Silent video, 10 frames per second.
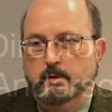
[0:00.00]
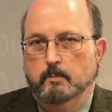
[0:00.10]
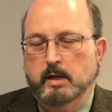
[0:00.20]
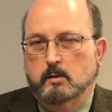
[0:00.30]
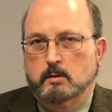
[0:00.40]
the
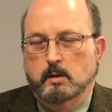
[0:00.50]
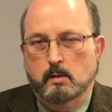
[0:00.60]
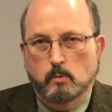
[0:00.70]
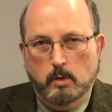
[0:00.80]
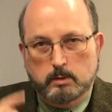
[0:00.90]
biggest
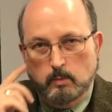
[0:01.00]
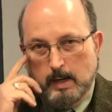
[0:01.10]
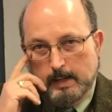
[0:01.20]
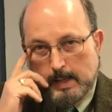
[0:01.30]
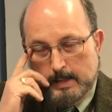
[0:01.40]
thing was when
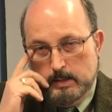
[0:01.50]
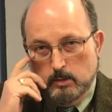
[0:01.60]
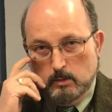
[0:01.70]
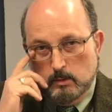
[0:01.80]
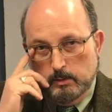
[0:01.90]
I got
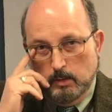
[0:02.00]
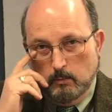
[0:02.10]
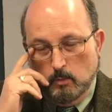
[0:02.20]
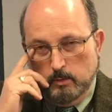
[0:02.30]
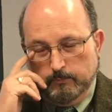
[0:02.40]
here,
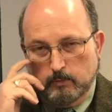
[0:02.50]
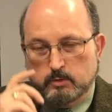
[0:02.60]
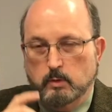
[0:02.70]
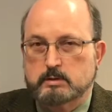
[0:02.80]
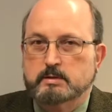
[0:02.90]
one of the
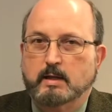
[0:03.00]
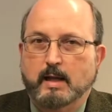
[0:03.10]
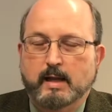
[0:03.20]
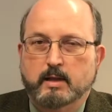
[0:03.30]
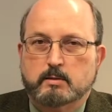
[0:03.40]
first questions
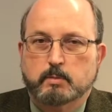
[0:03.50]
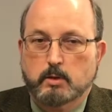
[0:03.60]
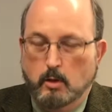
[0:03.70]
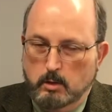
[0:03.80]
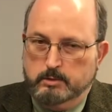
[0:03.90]
I asked
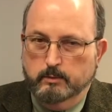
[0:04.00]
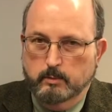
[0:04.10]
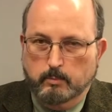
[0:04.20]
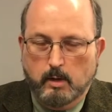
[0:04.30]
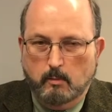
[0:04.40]
because of
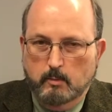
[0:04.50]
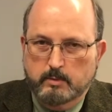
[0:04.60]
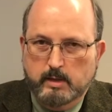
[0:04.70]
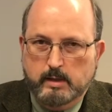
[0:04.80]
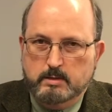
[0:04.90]
the
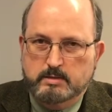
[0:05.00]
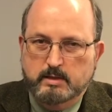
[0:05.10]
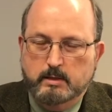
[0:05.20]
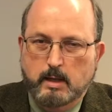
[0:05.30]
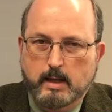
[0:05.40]
problems the
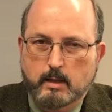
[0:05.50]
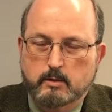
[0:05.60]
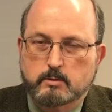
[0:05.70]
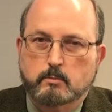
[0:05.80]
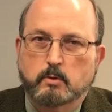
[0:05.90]
agency had had
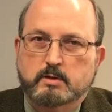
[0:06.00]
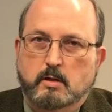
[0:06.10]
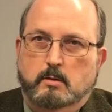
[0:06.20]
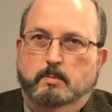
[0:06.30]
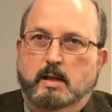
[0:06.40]
is, where's
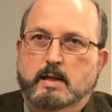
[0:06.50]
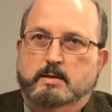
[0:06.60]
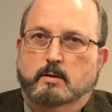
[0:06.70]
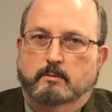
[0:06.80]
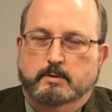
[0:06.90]
our
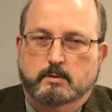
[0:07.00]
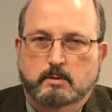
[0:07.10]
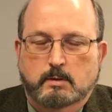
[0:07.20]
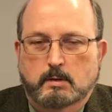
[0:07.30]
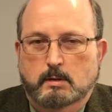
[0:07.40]
compliance officer?
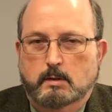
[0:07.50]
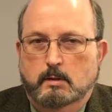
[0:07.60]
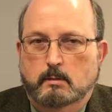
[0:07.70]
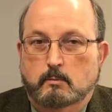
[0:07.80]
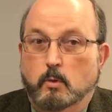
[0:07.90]

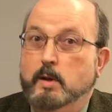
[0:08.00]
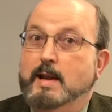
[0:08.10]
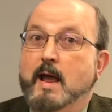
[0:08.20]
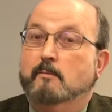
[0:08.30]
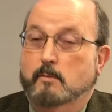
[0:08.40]
Well, we
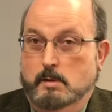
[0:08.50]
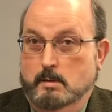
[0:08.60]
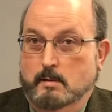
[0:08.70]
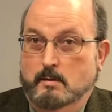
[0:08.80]
didn't have one.